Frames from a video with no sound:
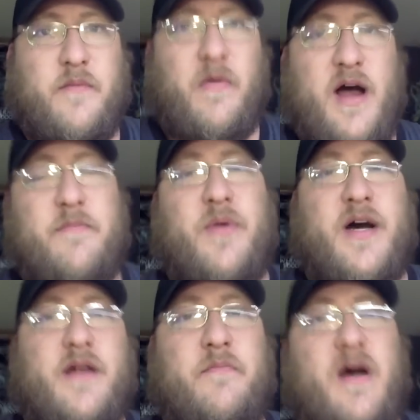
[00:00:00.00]
My
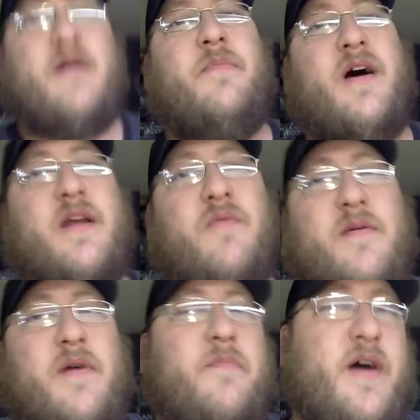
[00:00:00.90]
buddy, one
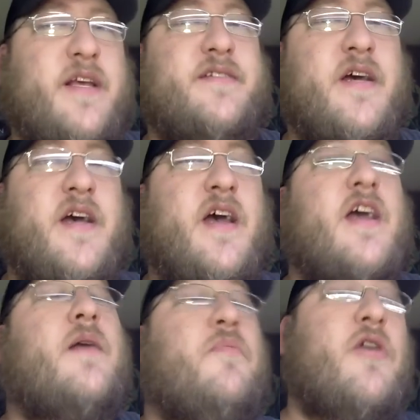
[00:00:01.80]
of my buddies,
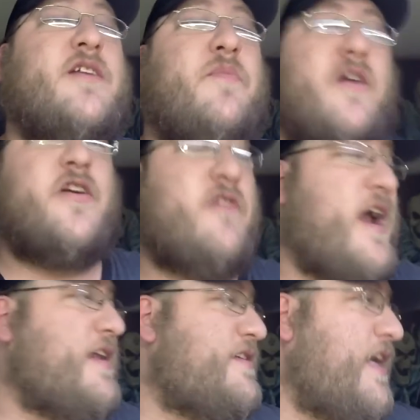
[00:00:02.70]
he breeds bearded
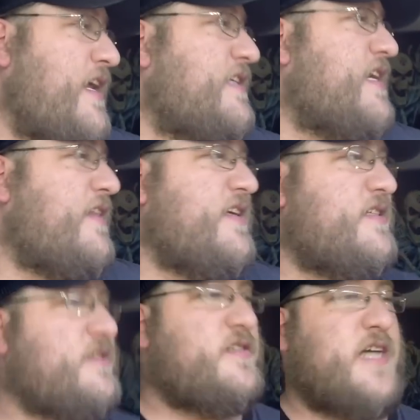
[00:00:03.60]
dragons, and he's got
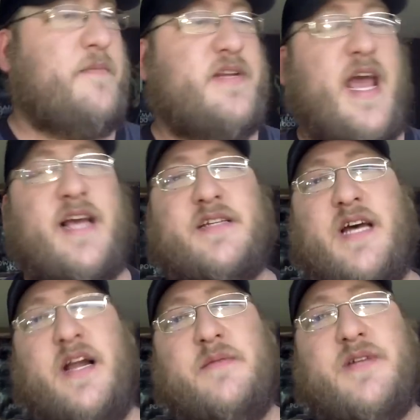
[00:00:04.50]
these same tank
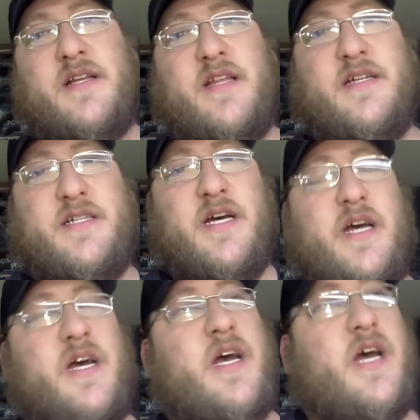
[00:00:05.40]
setups like this,
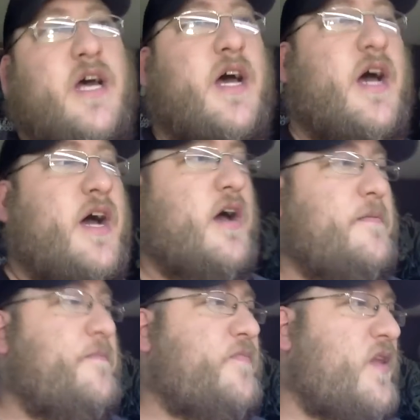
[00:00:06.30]

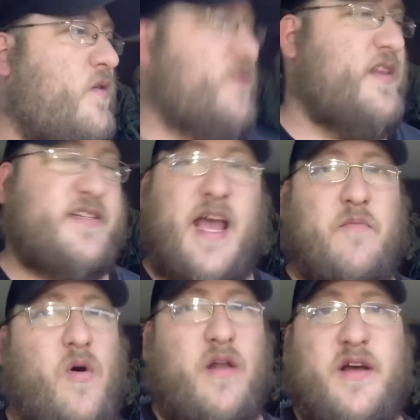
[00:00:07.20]
with the
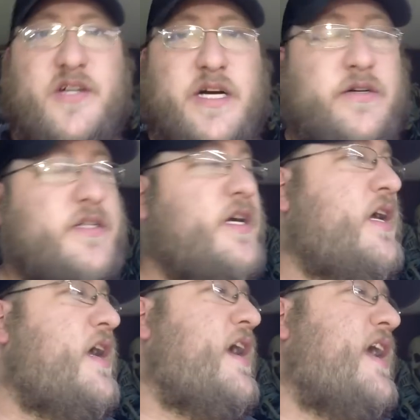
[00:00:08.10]
same walnut shells.
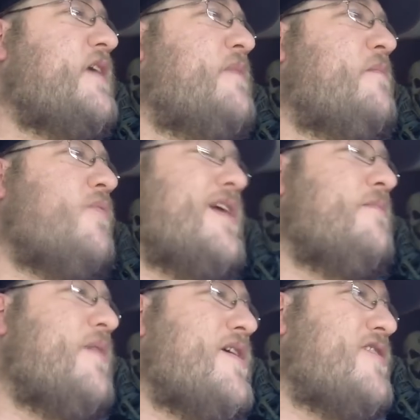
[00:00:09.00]
He's been
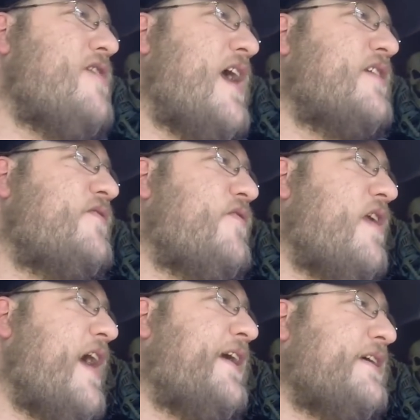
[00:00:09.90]
breeding bearded dragons for
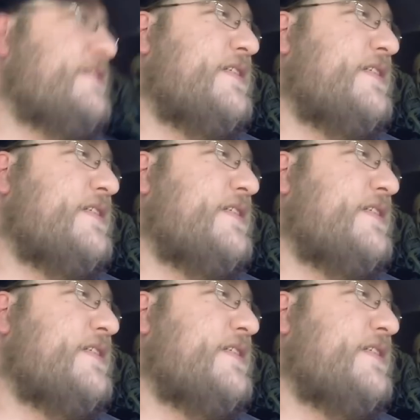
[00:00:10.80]
like